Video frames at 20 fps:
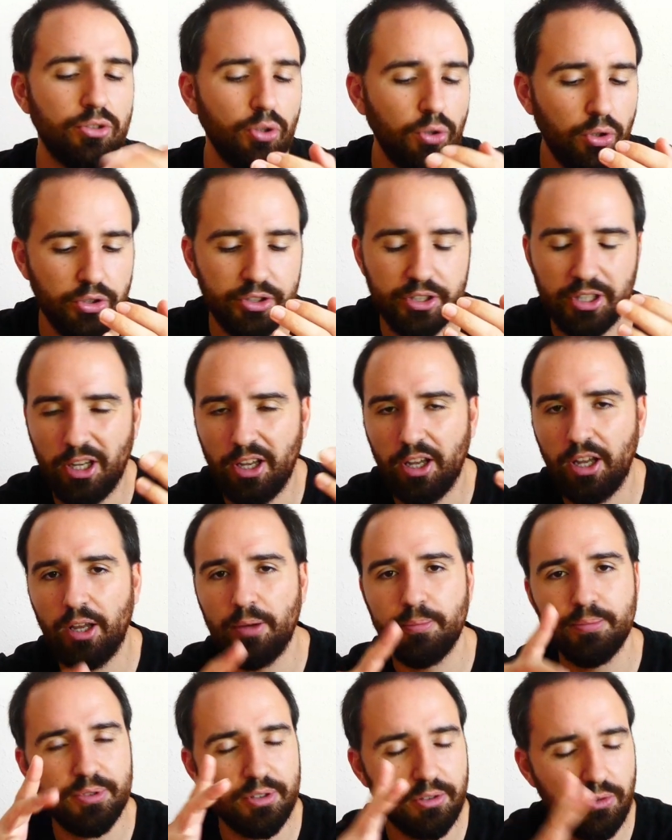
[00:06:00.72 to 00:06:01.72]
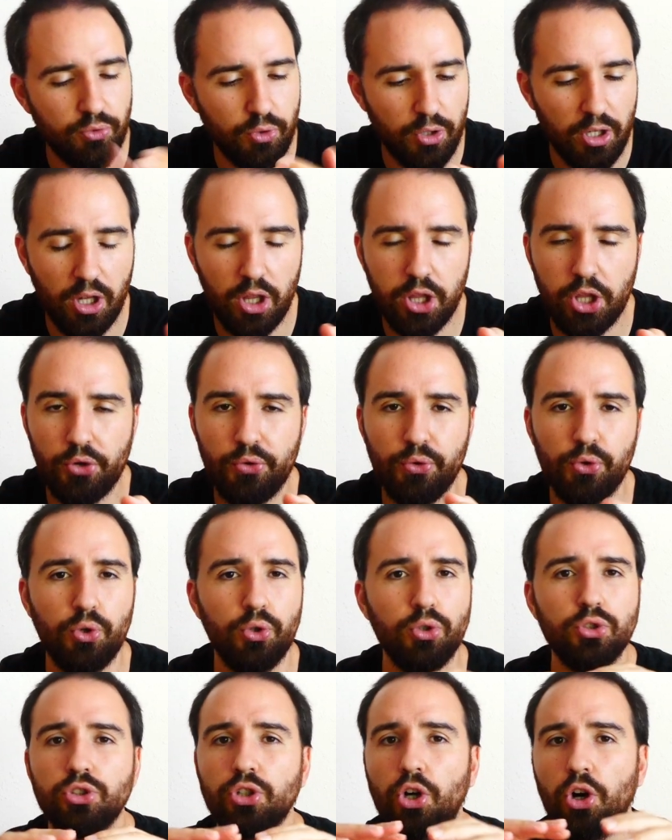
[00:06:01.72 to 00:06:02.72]
tooltips,
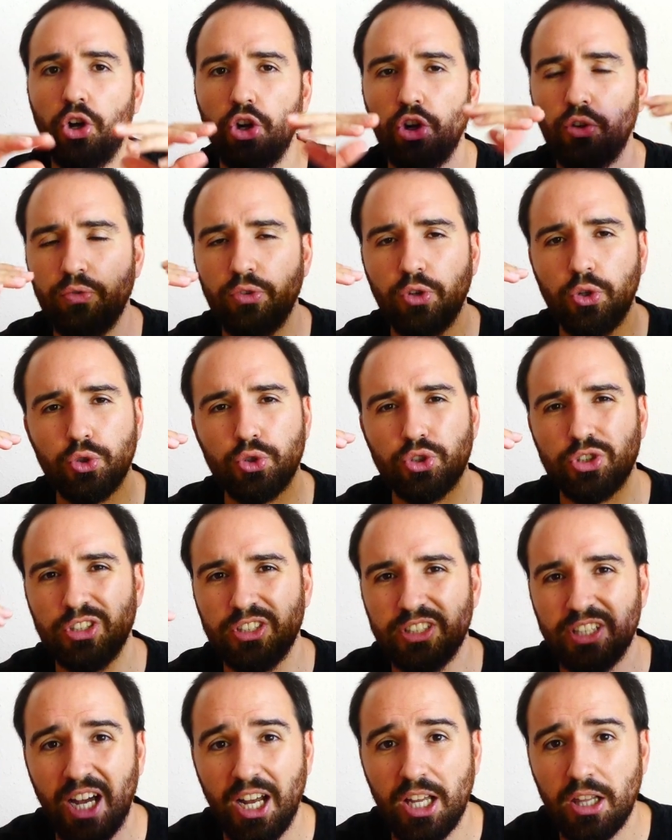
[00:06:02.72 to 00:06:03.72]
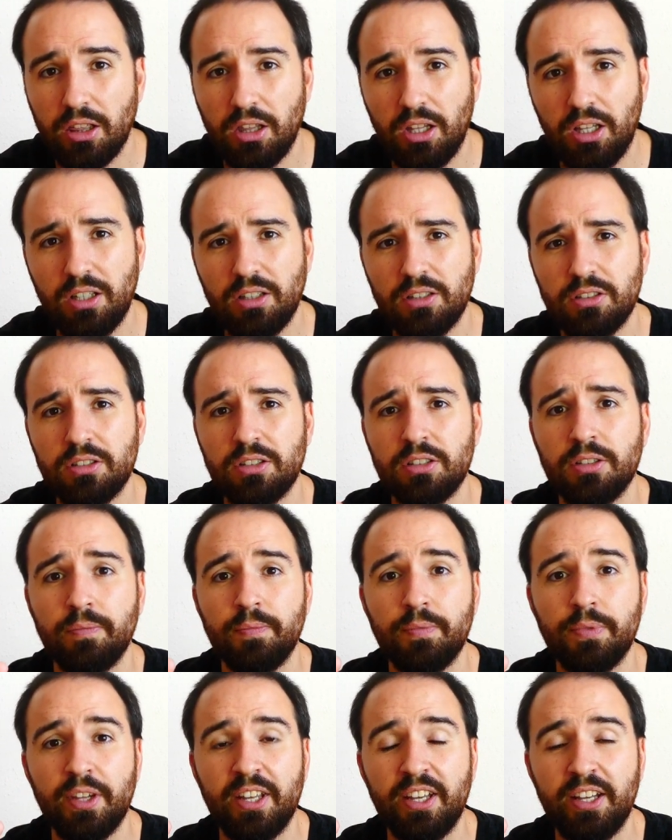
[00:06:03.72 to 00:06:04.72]
drill-throughs, all of those nice things
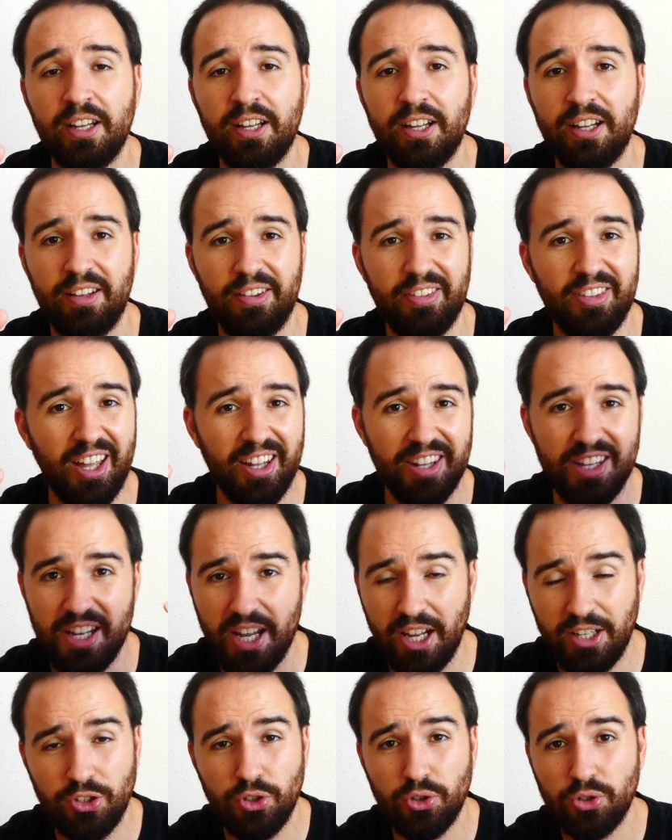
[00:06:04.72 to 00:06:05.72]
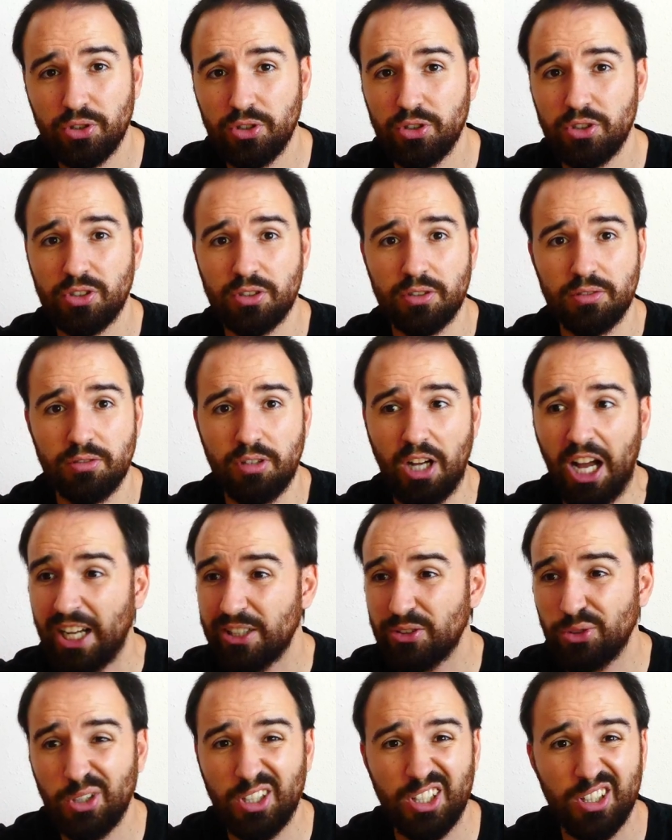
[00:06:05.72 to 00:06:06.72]
that the end users
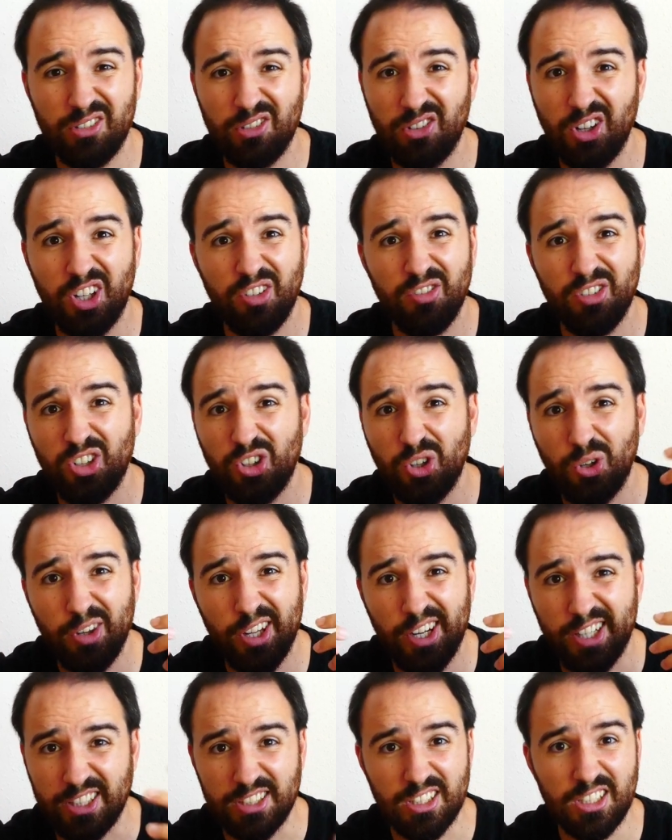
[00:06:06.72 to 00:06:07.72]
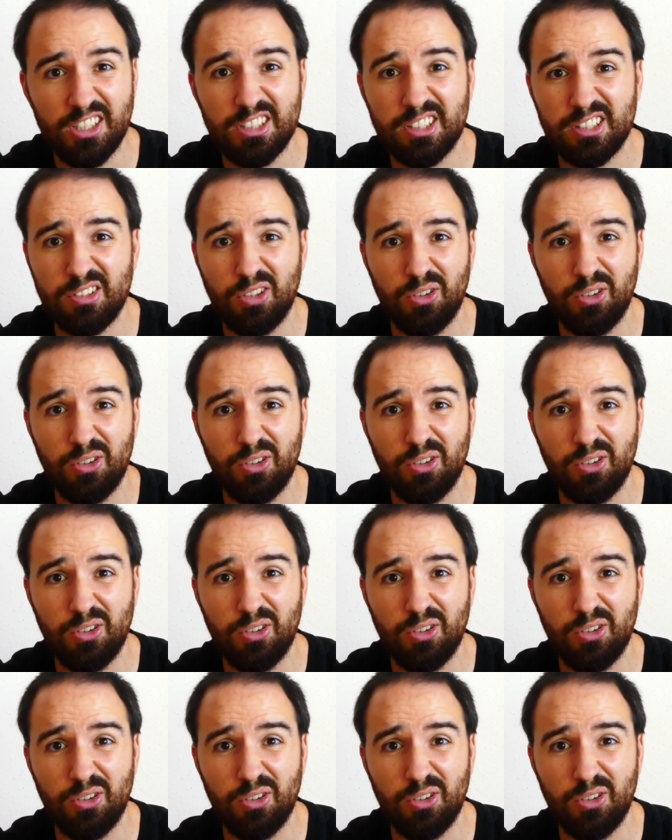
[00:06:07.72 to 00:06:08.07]
actually don't even know that exist